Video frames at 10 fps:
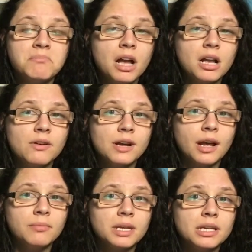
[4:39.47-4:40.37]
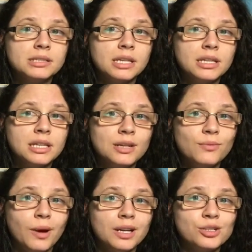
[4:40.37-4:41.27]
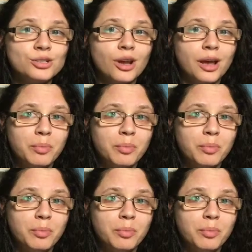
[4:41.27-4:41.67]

manga or not, because I did watch,